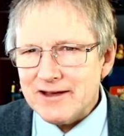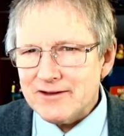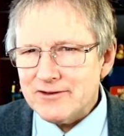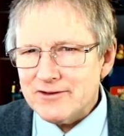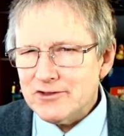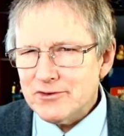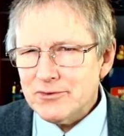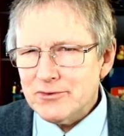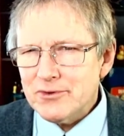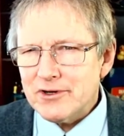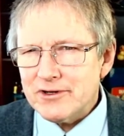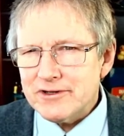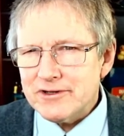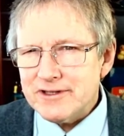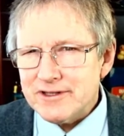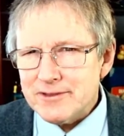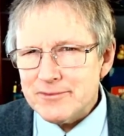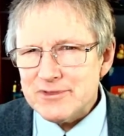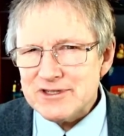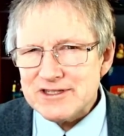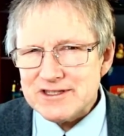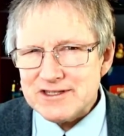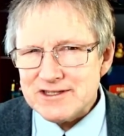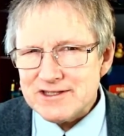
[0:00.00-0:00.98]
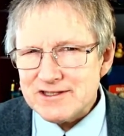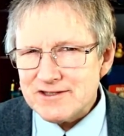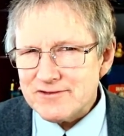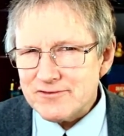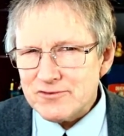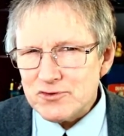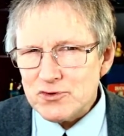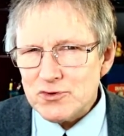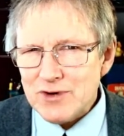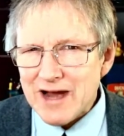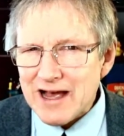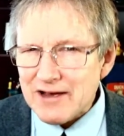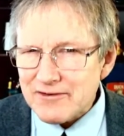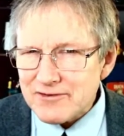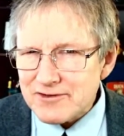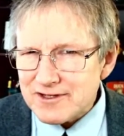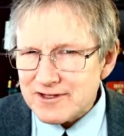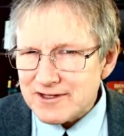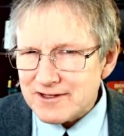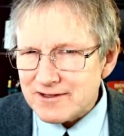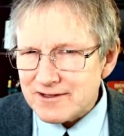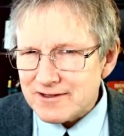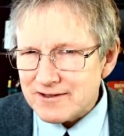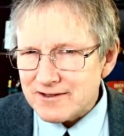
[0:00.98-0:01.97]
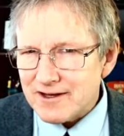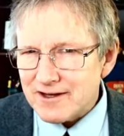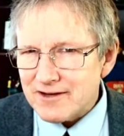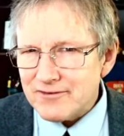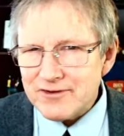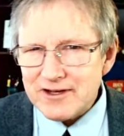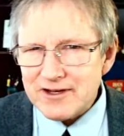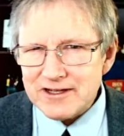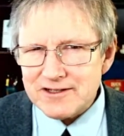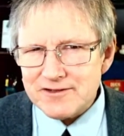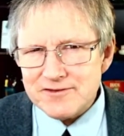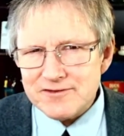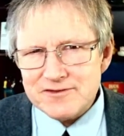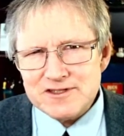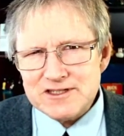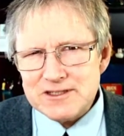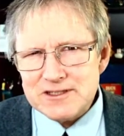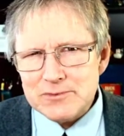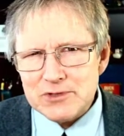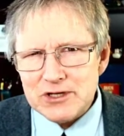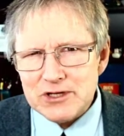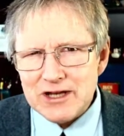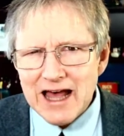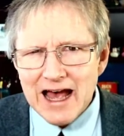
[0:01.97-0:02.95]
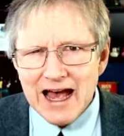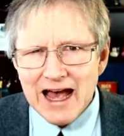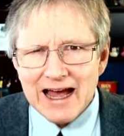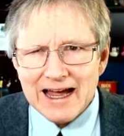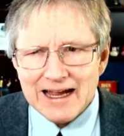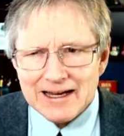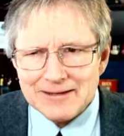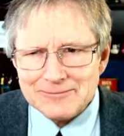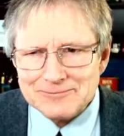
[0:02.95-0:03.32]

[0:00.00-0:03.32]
You are in the business of crafting effective stimuli.